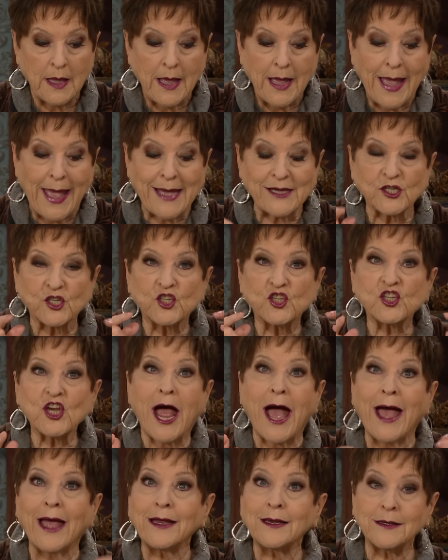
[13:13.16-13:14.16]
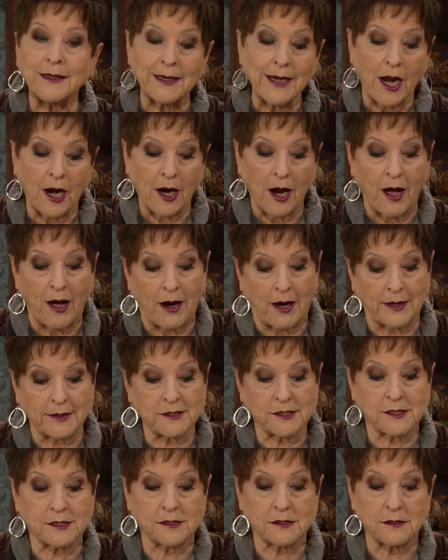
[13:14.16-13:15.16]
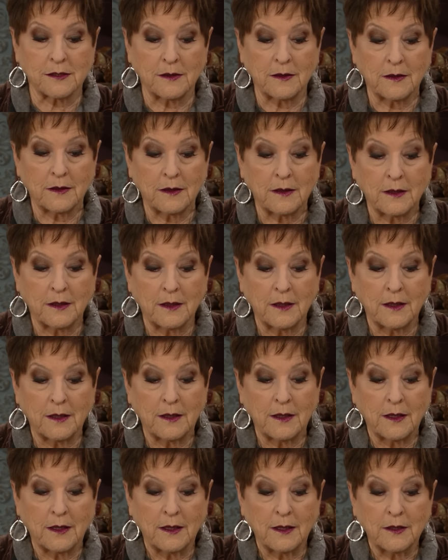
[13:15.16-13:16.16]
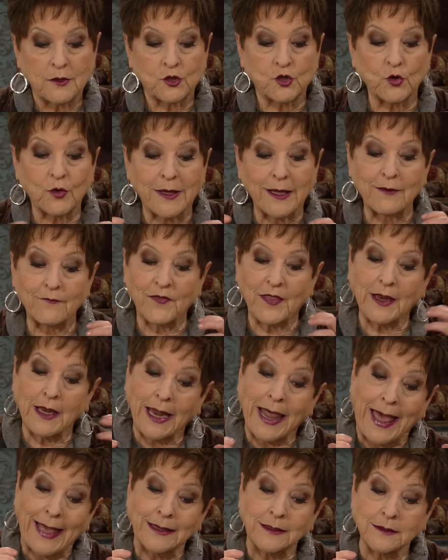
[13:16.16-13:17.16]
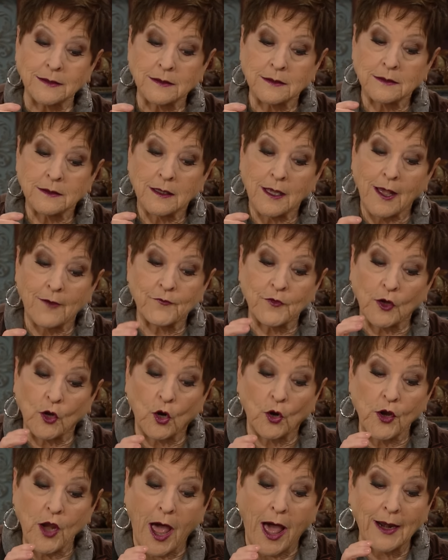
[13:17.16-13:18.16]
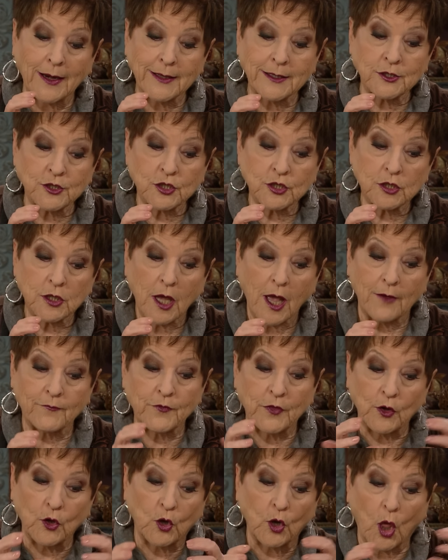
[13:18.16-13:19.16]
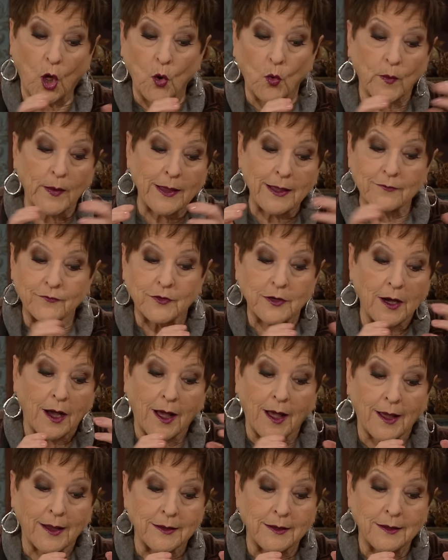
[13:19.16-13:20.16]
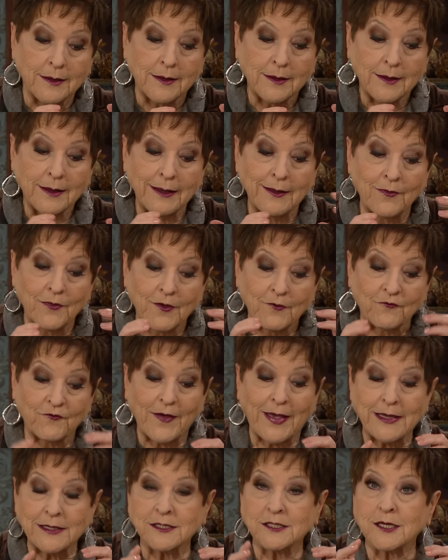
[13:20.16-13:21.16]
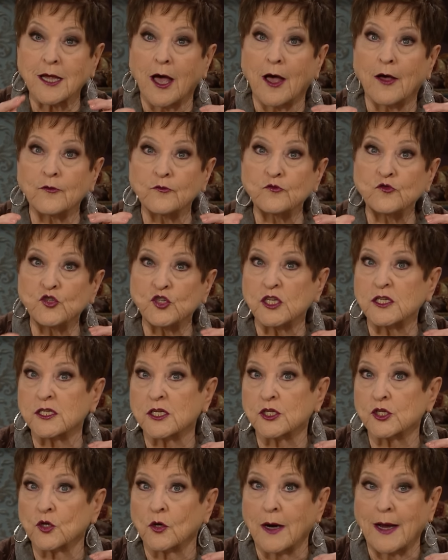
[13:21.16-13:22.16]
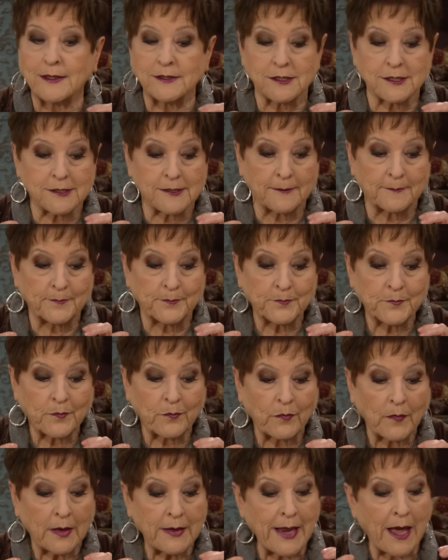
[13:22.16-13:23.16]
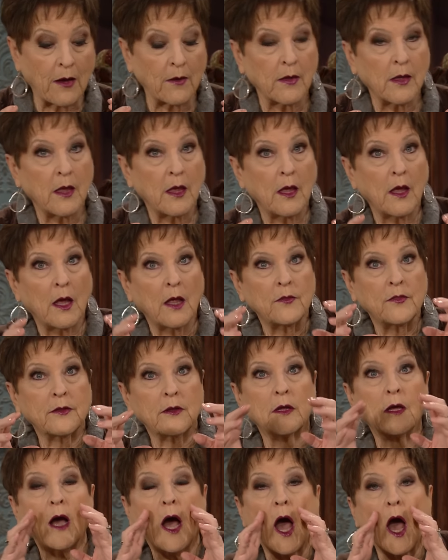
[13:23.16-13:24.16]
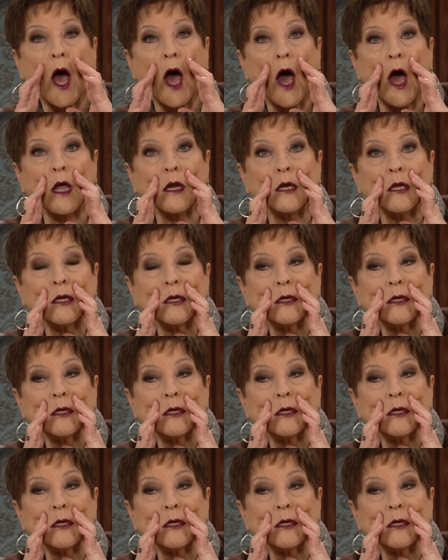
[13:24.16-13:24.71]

has shined in our hearts to give the light of the knowledge of the glory of God in the face of Jesus Praise Christ. Praise God. Now, God